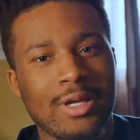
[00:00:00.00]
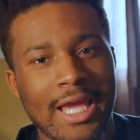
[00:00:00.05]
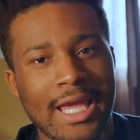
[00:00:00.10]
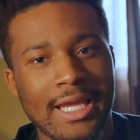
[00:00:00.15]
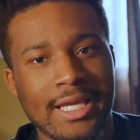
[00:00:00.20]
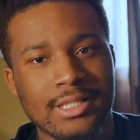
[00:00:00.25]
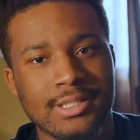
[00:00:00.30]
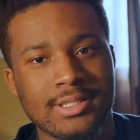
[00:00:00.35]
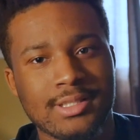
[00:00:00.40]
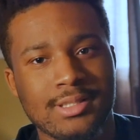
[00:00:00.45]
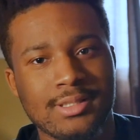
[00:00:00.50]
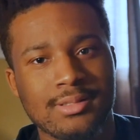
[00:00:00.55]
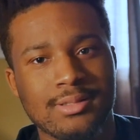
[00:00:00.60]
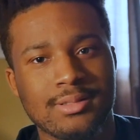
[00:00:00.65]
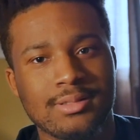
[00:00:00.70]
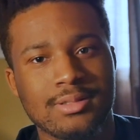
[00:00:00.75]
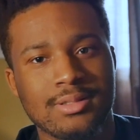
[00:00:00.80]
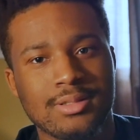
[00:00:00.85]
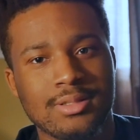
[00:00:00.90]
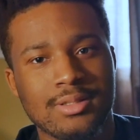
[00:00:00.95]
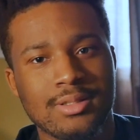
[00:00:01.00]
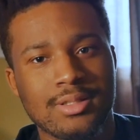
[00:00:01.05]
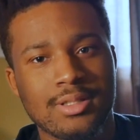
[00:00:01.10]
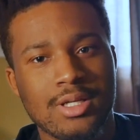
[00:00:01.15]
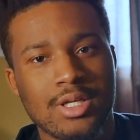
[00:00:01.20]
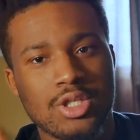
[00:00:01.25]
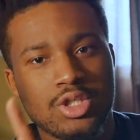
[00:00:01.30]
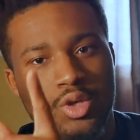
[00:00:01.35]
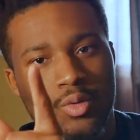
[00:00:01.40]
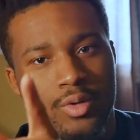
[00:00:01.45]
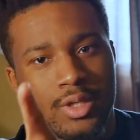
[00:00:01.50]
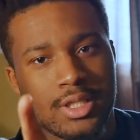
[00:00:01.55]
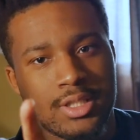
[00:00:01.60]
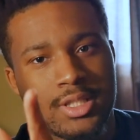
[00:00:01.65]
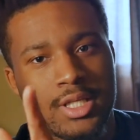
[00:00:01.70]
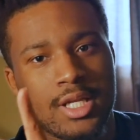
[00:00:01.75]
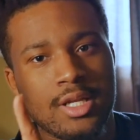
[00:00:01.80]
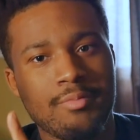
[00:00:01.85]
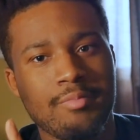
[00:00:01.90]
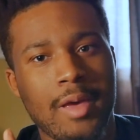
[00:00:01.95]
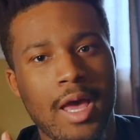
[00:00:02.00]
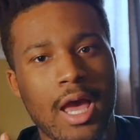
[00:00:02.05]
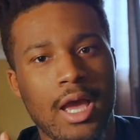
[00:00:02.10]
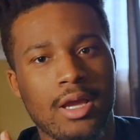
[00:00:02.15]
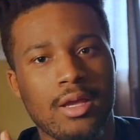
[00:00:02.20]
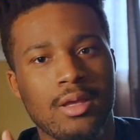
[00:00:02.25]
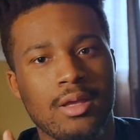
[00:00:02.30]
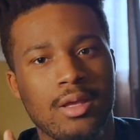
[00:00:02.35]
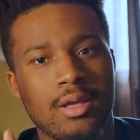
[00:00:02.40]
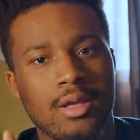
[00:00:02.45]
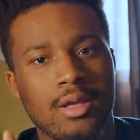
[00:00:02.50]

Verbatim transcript: gains, so we need to get them back